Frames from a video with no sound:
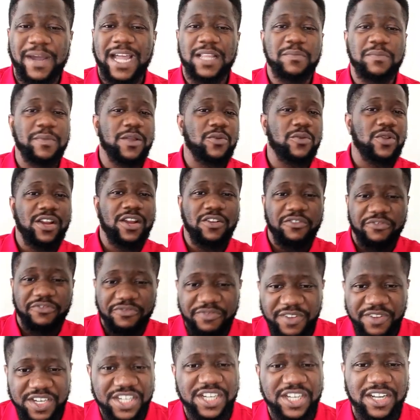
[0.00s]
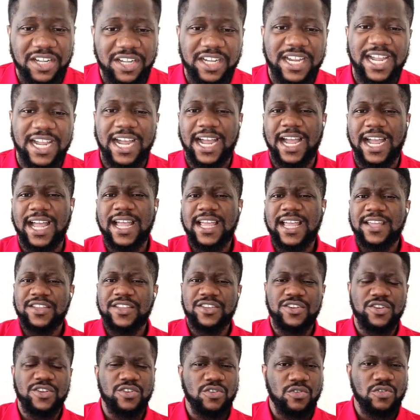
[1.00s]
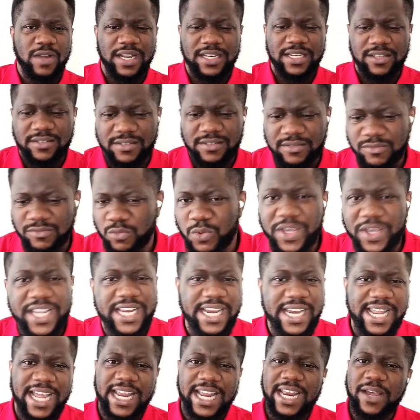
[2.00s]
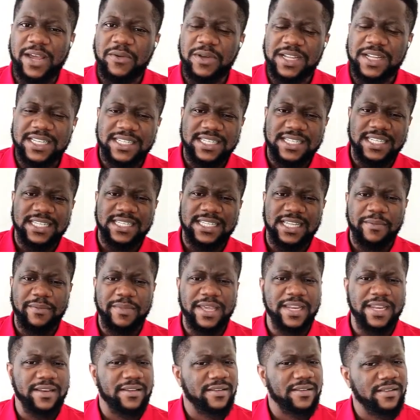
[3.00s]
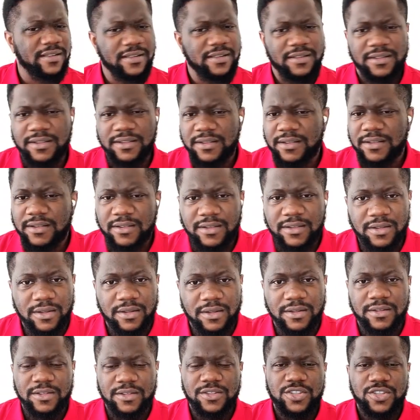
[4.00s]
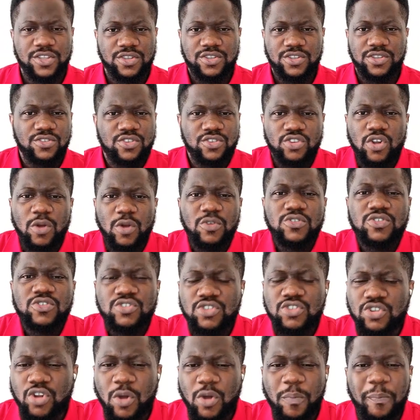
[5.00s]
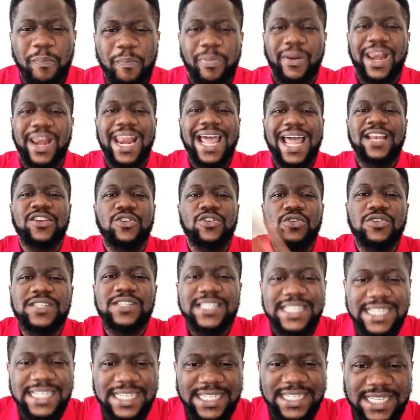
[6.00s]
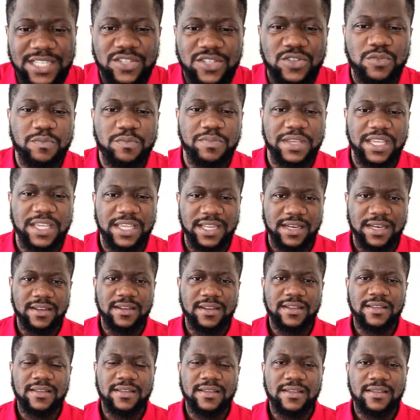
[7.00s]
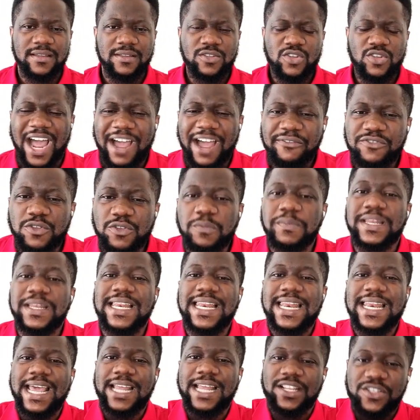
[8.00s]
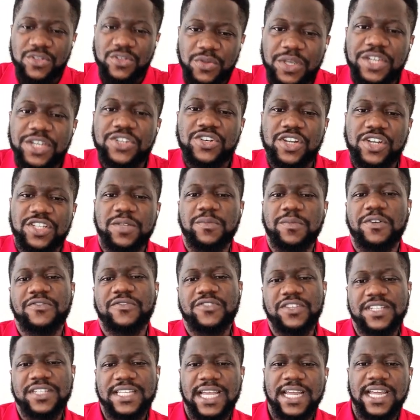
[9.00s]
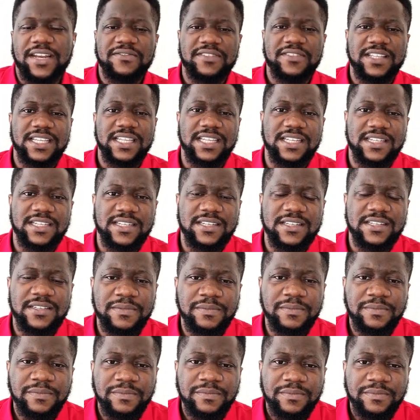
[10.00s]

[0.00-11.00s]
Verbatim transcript: apartment, with an official car, you know, and weekly allowances. I mean, you don't you don't plan those things into being. You have to be led to enjoy some of those kind of things.